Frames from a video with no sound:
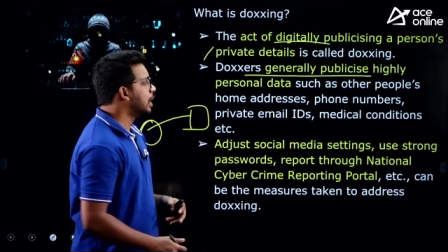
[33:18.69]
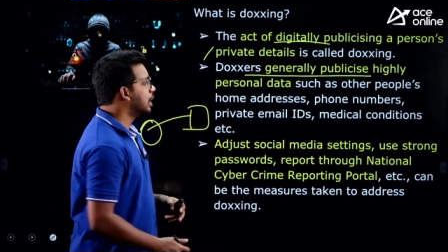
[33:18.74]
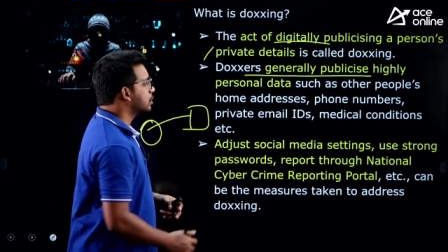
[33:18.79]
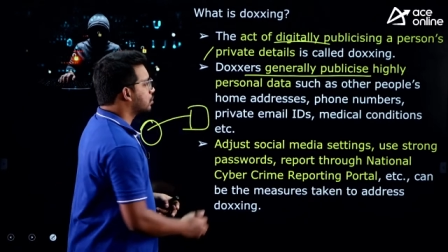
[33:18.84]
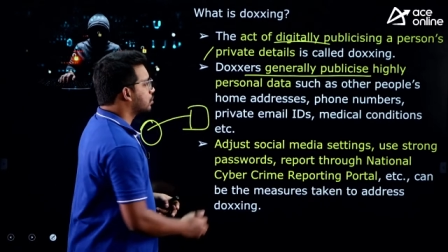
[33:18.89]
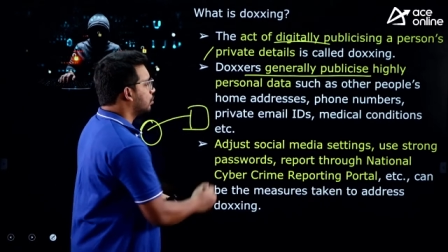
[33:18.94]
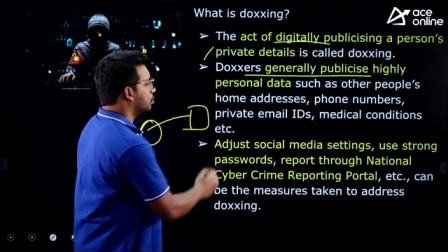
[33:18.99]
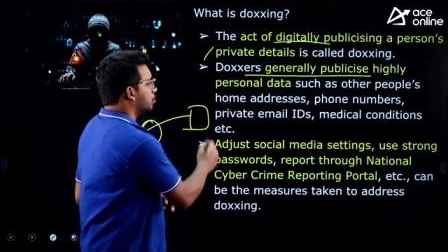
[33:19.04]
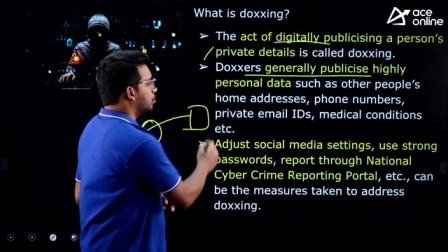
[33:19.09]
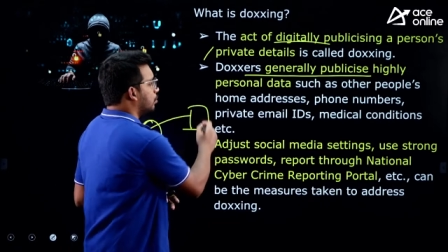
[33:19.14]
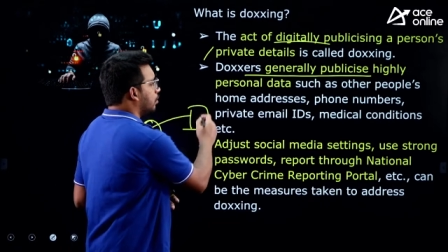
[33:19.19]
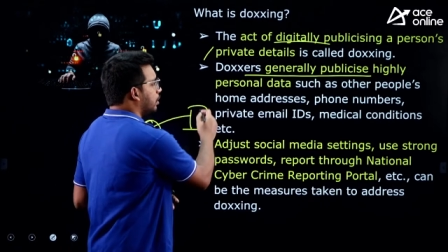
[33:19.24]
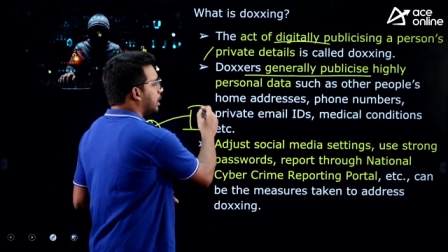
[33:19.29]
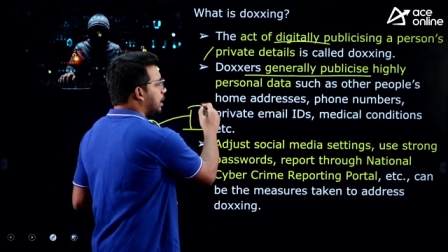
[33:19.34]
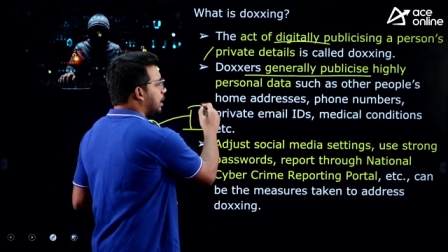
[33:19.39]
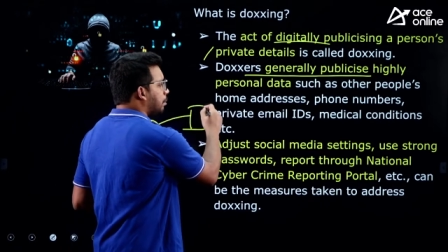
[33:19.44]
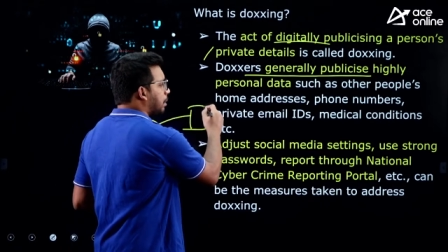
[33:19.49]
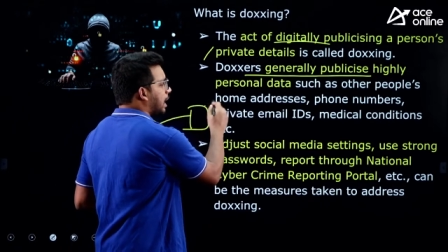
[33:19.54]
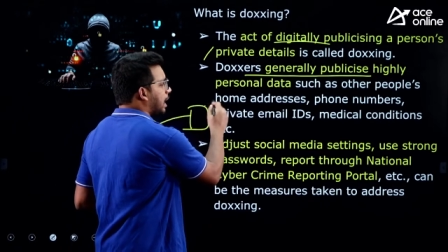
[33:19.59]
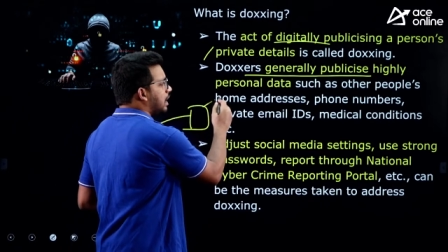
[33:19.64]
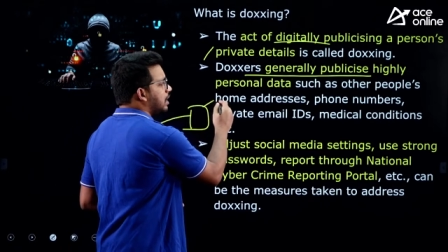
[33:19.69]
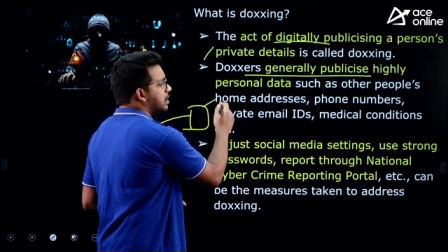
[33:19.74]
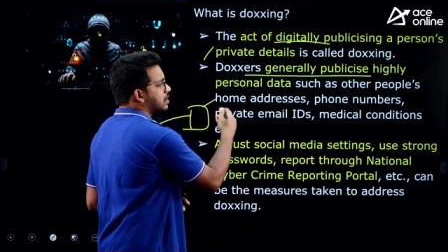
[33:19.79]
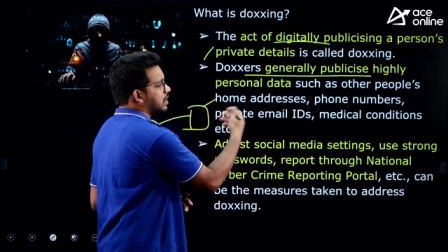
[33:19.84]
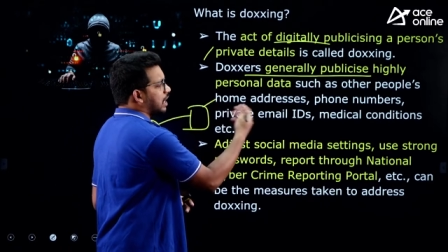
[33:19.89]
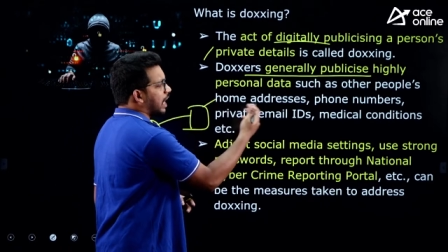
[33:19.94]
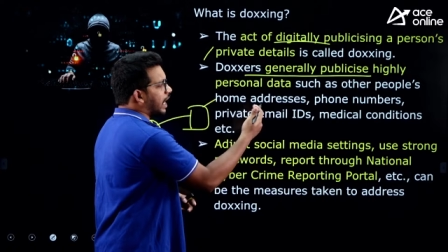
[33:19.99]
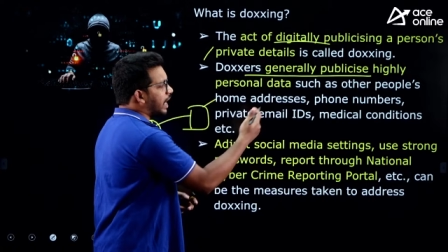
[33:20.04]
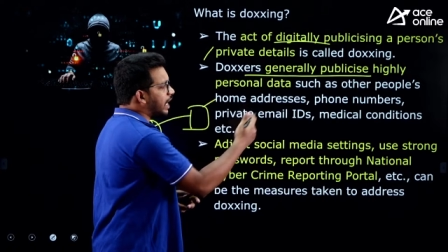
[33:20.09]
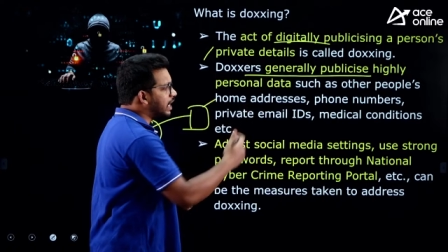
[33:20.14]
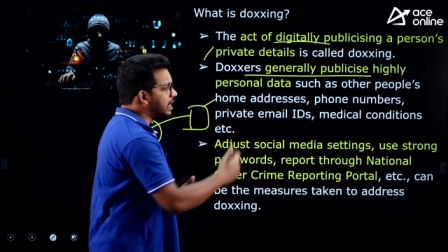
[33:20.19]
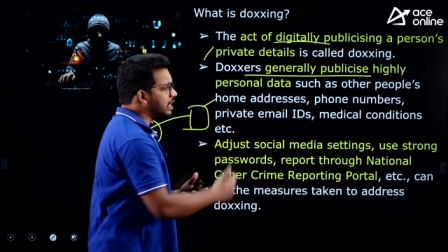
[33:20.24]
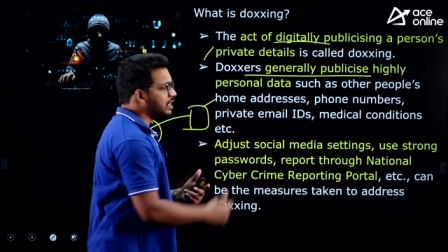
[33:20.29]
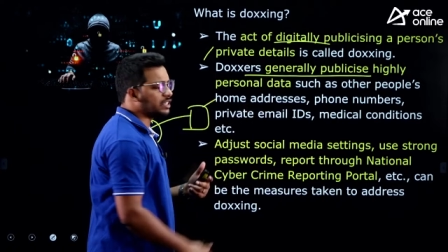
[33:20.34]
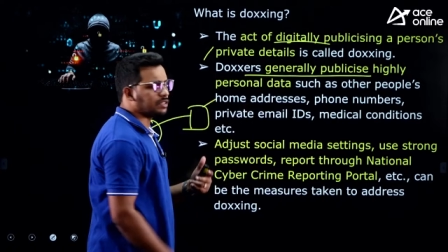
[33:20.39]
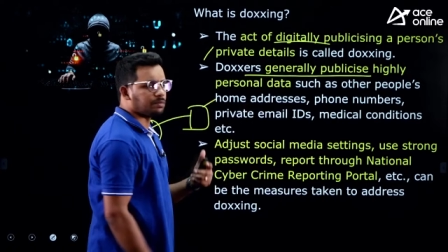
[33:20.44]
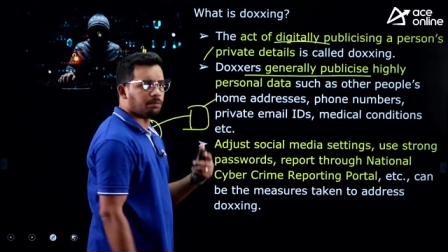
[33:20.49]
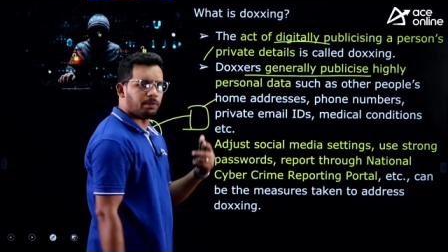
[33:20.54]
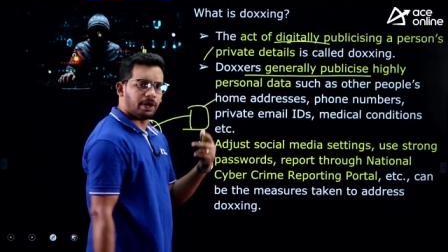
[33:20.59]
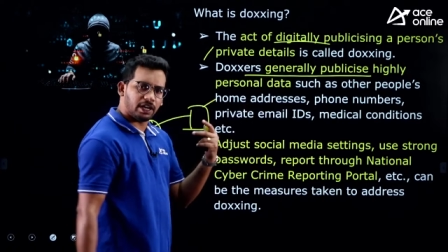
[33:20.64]
So, emails,
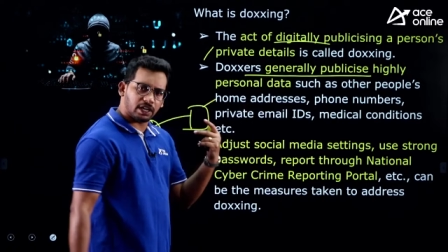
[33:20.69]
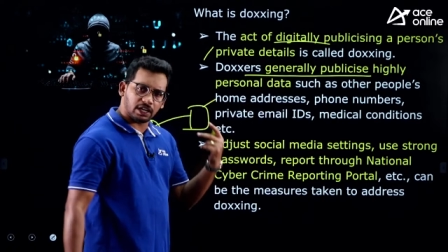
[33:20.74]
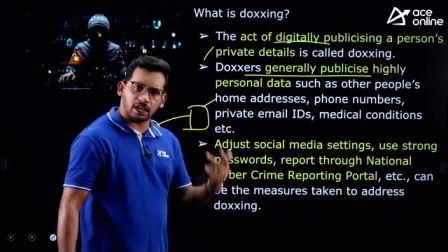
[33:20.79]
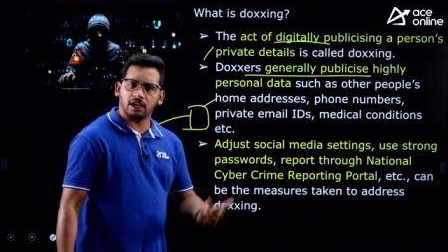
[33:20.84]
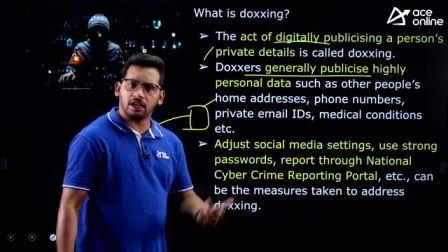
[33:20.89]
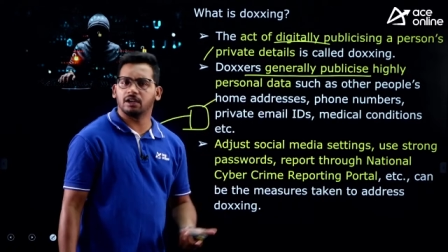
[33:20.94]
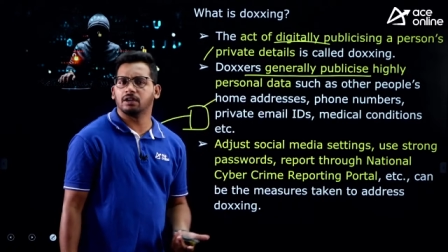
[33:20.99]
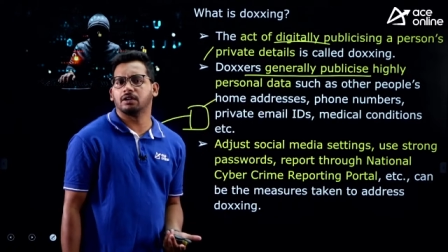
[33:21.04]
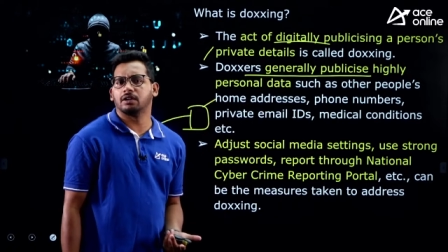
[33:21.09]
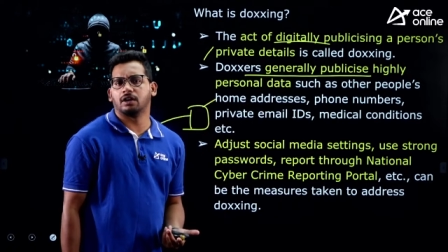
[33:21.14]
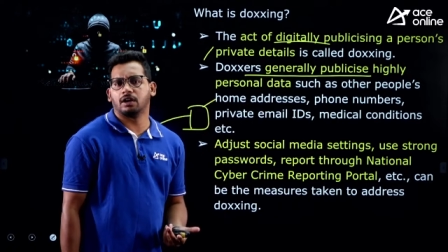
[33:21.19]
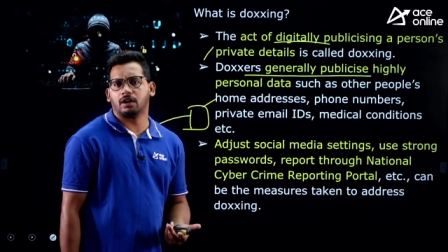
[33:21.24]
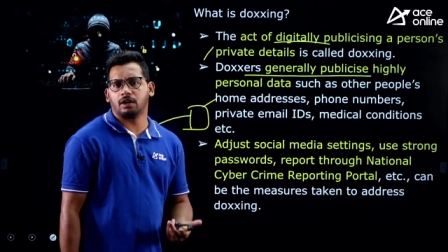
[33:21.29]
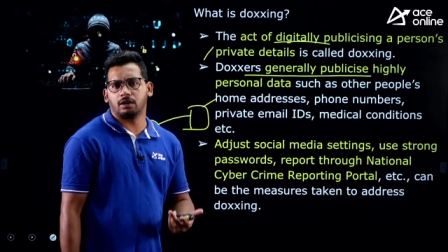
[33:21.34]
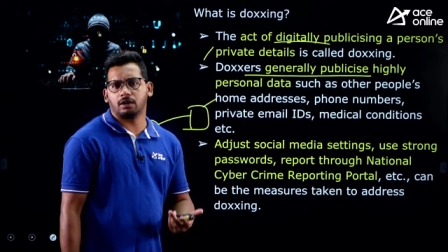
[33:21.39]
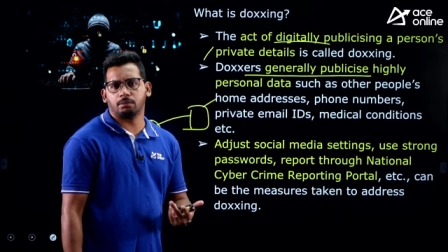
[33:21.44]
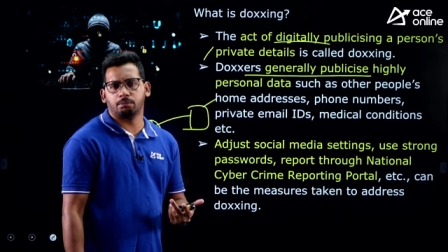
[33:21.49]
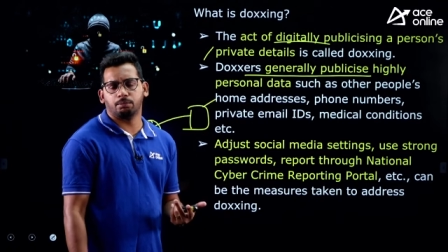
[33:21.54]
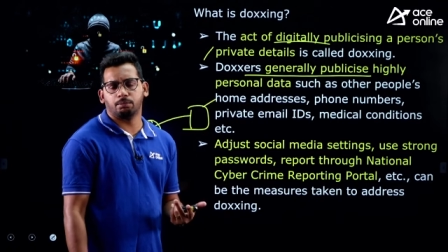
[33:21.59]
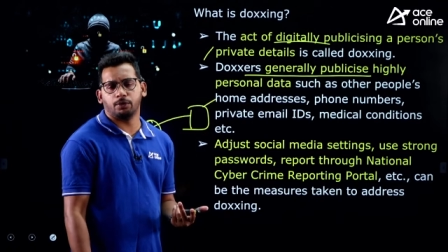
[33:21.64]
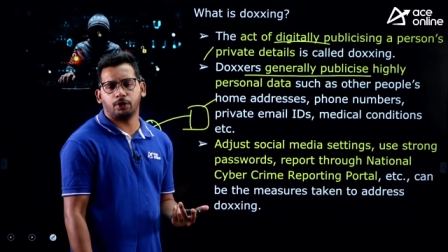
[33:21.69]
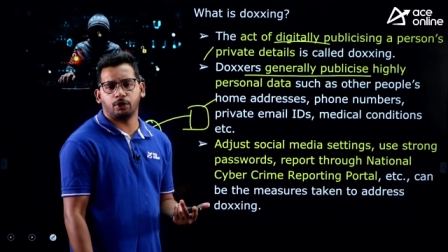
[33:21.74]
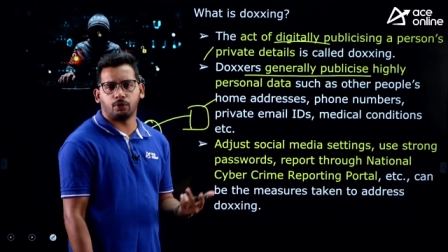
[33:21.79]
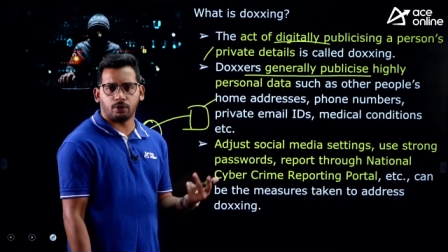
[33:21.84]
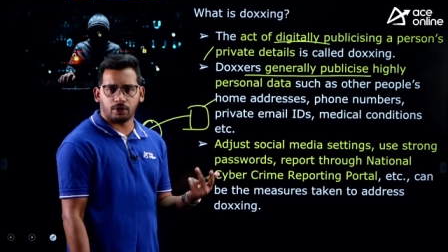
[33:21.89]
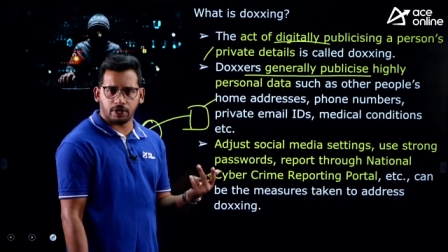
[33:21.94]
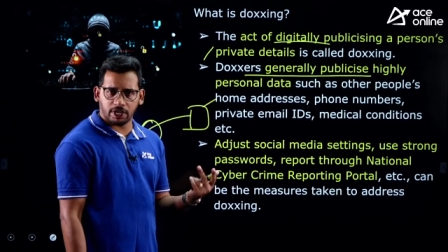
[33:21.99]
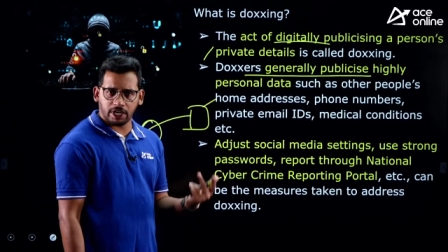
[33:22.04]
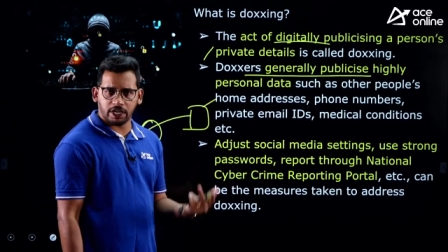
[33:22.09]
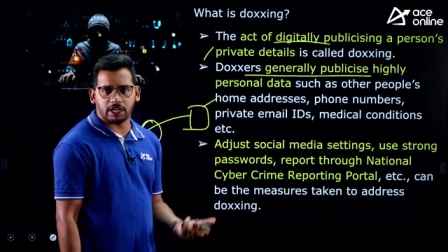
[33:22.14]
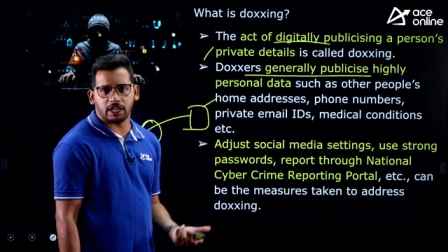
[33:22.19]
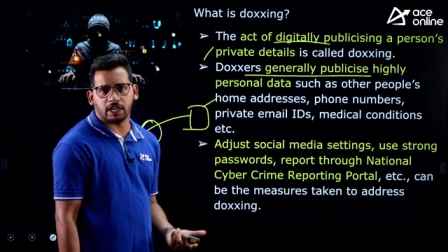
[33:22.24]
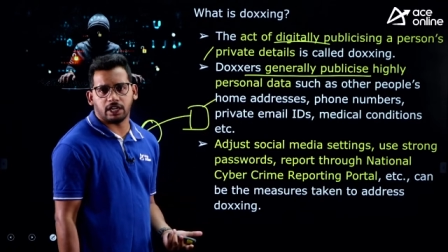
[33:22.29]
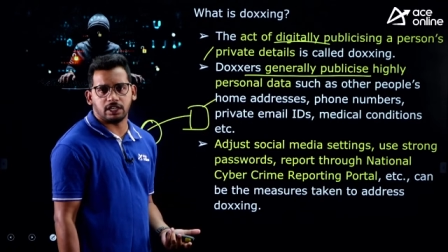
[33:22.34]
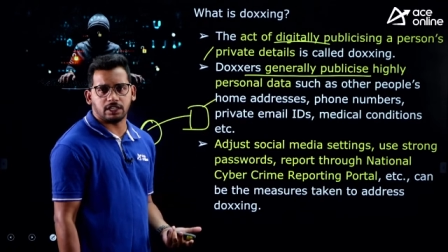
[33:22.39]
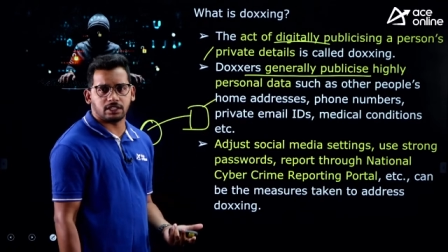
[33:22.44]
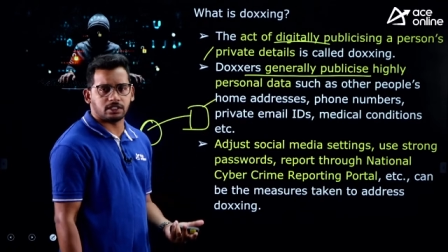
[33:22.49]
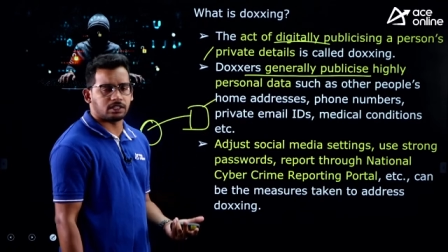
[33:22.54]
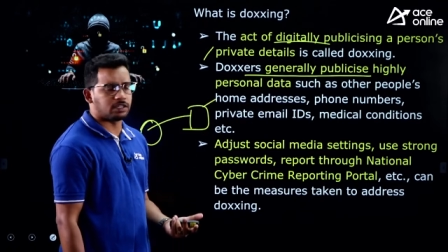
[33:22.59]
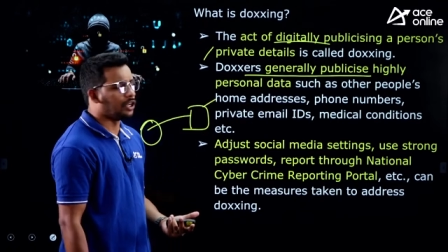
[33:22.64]
IDs, medical uh, you know
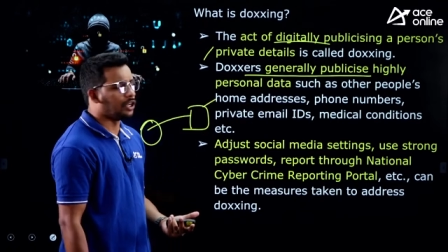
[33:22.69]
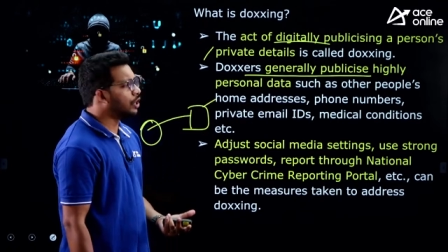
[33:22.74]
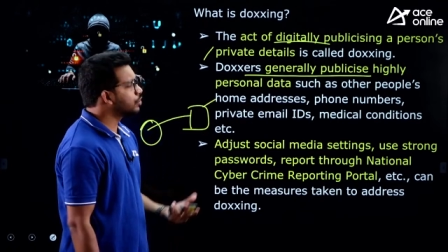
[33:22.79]
details,